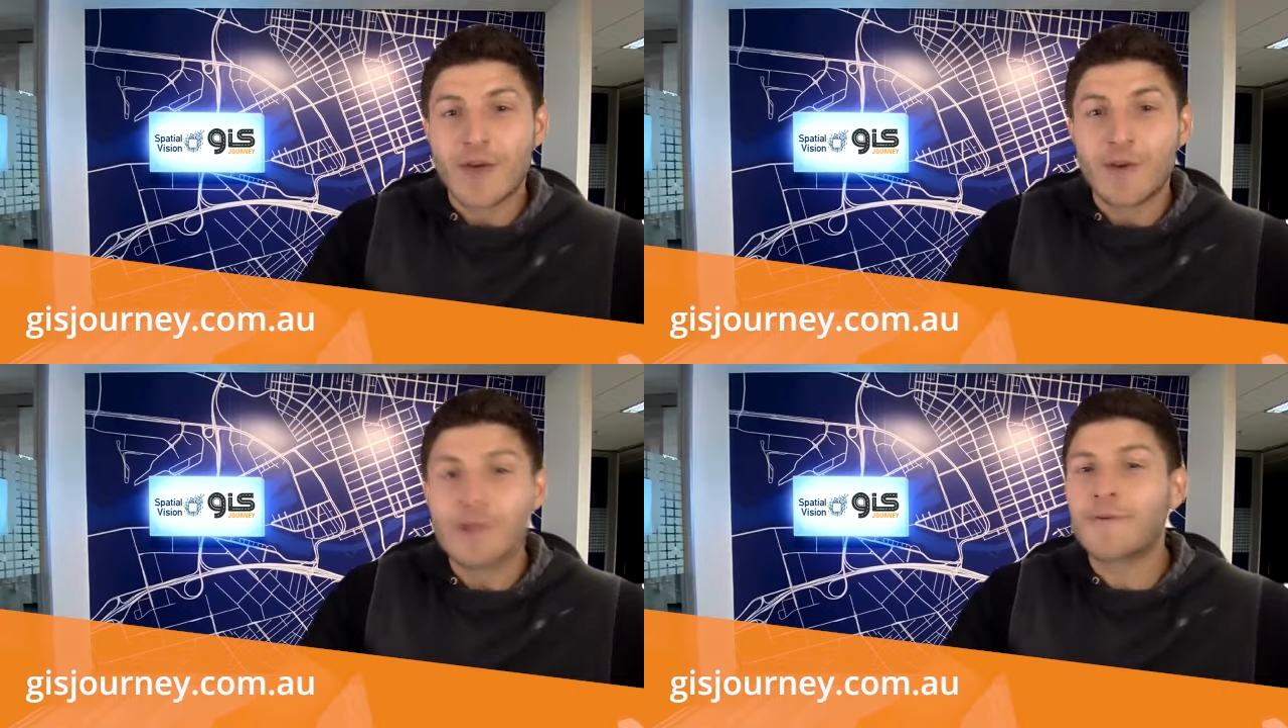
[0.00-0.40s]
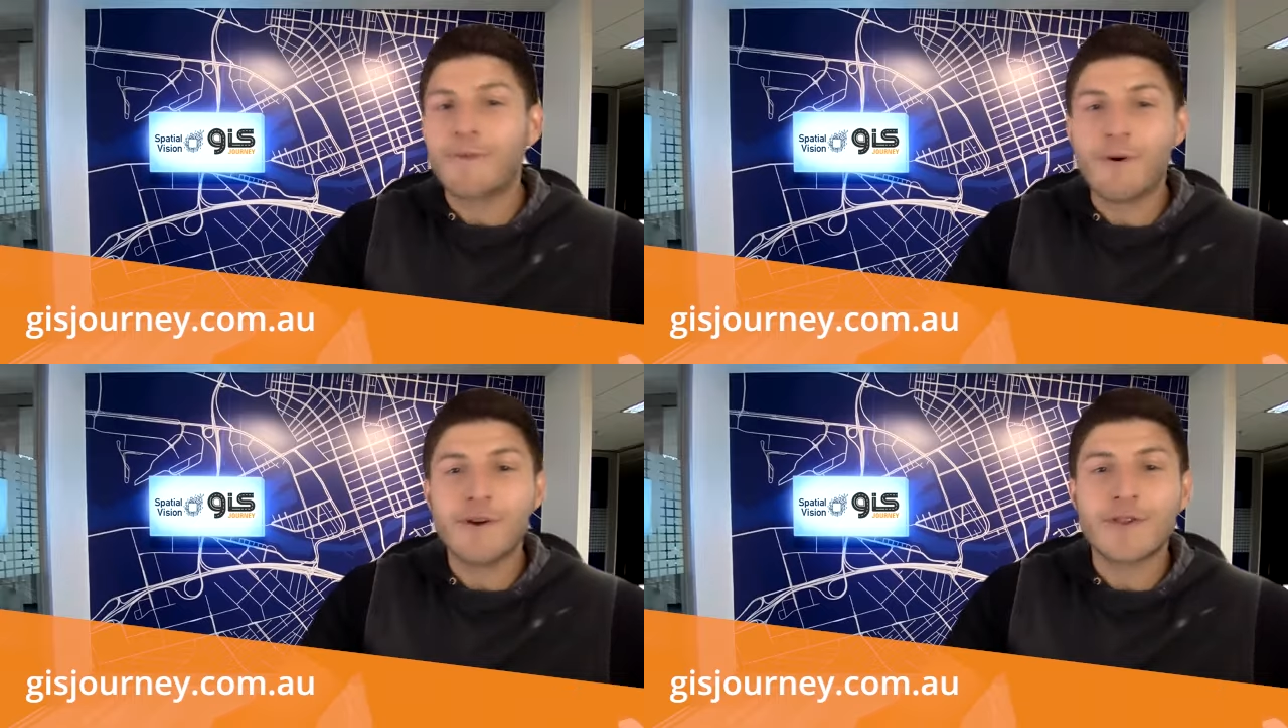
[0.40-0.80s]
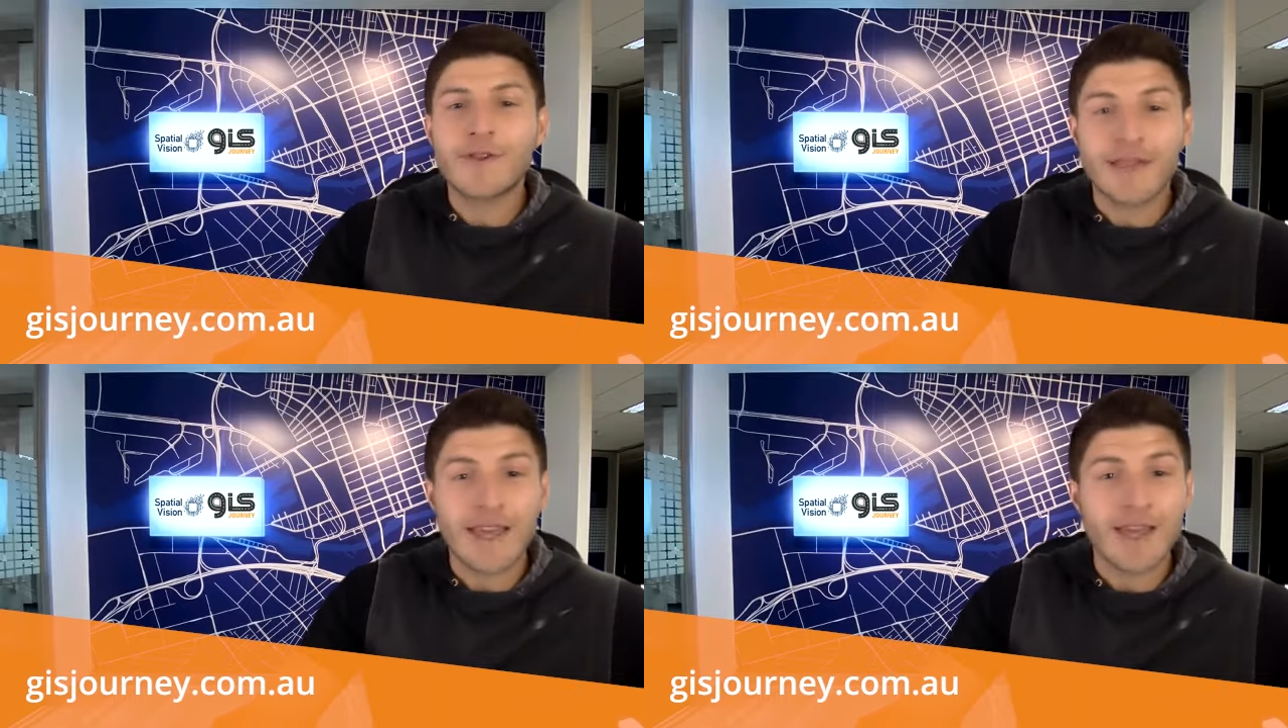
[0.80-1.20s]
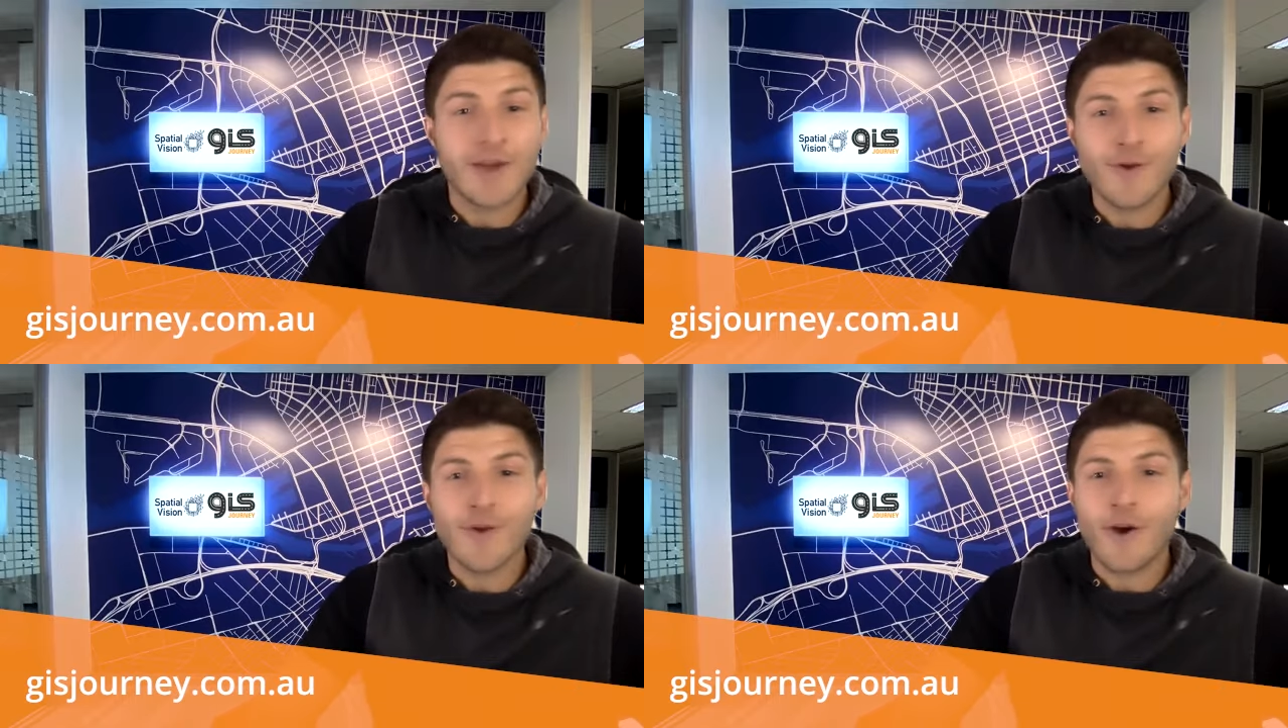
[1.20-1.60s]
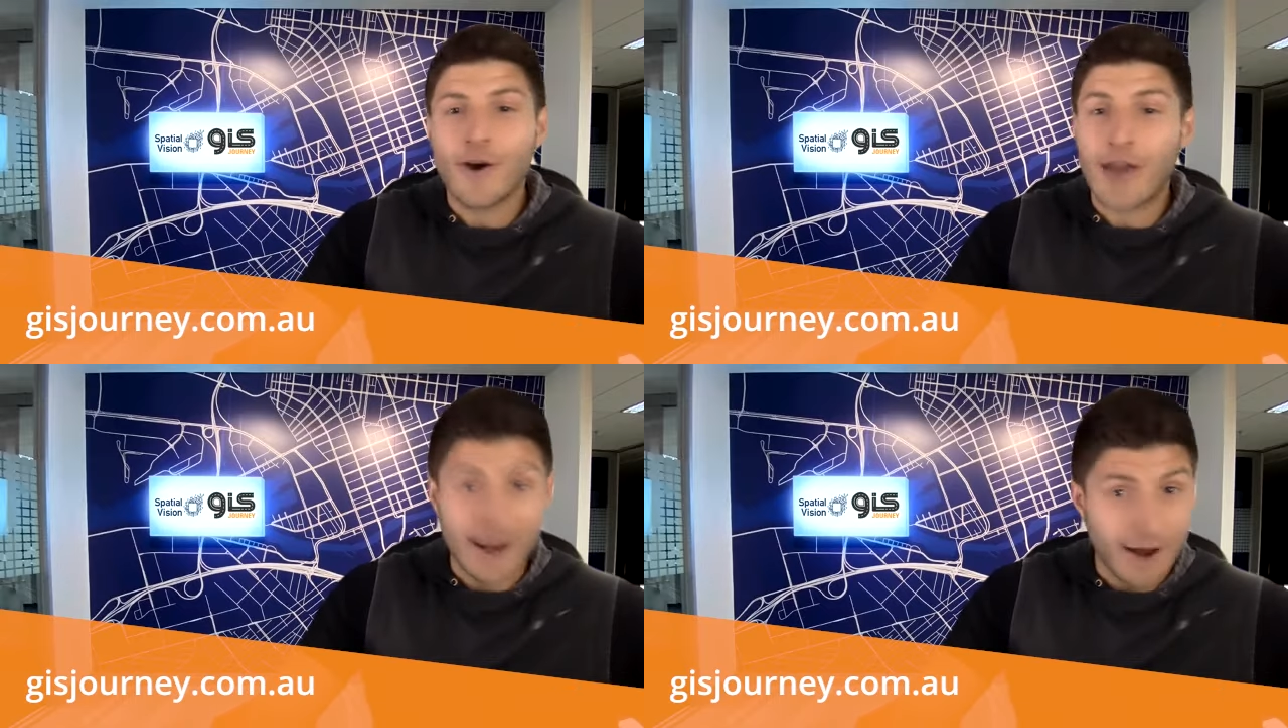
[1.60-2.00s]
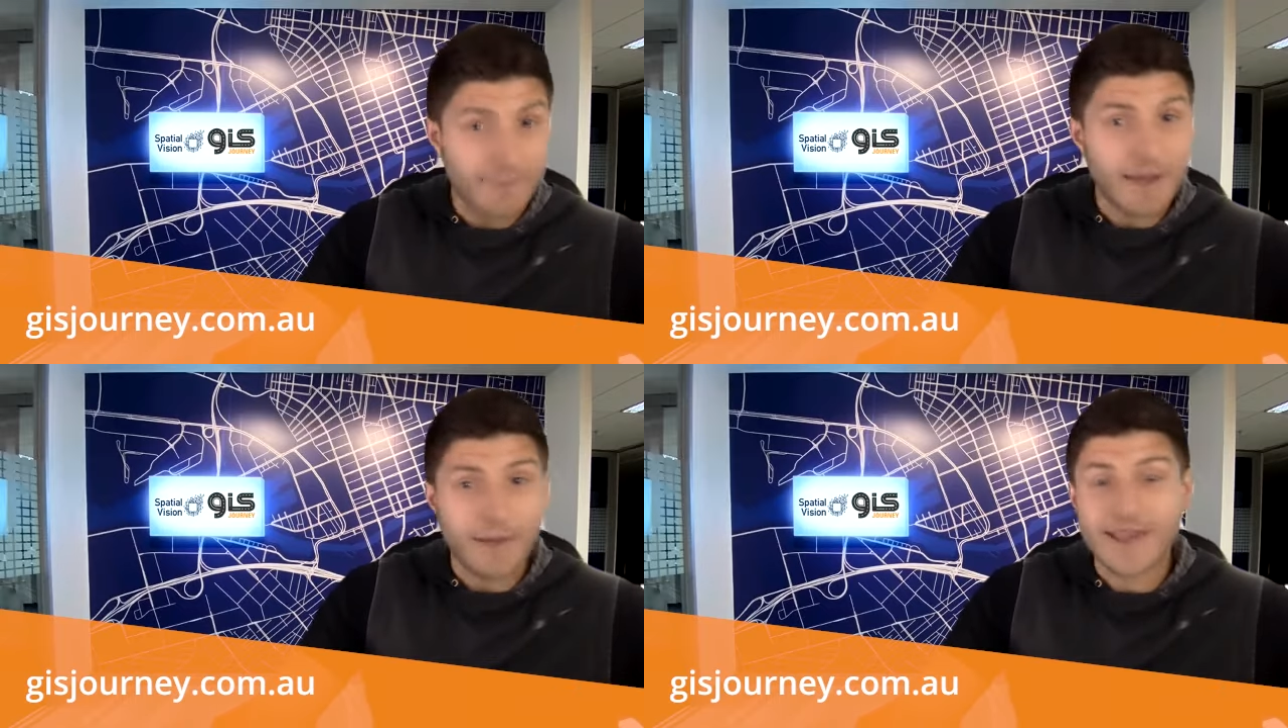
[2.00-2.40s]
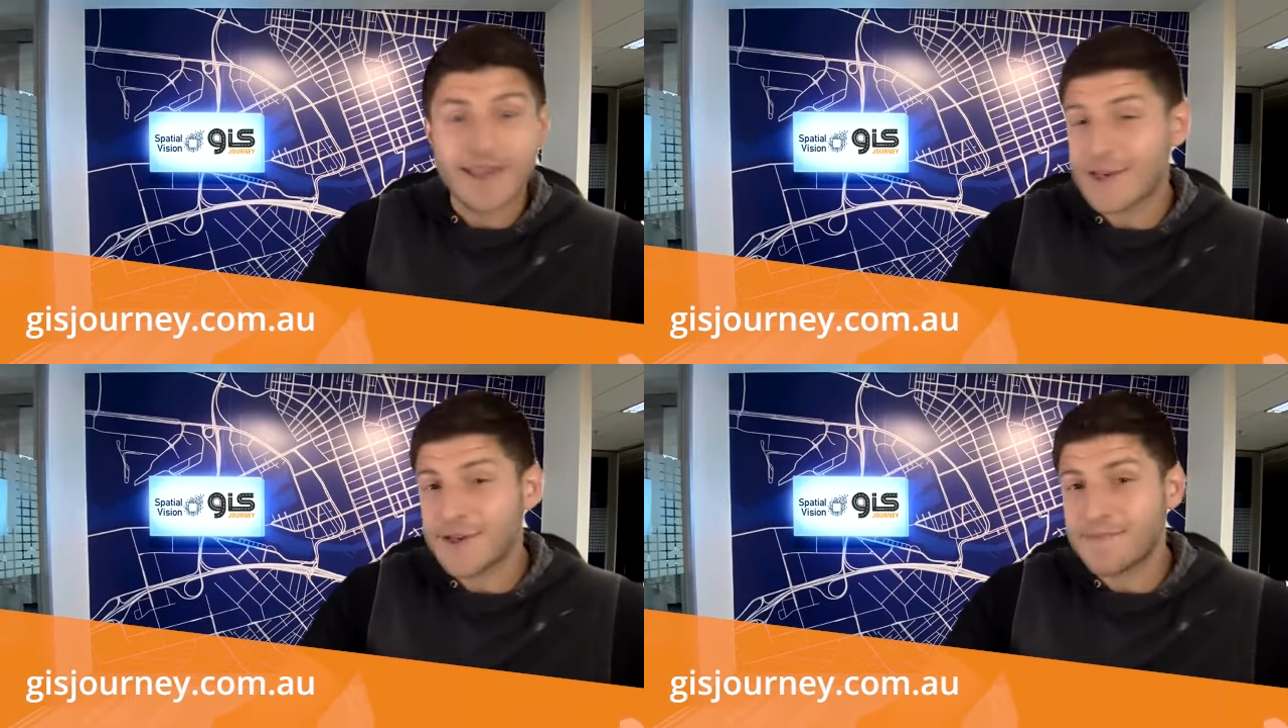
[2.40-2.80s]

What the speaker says: We look forward to seeing you at an upcoming session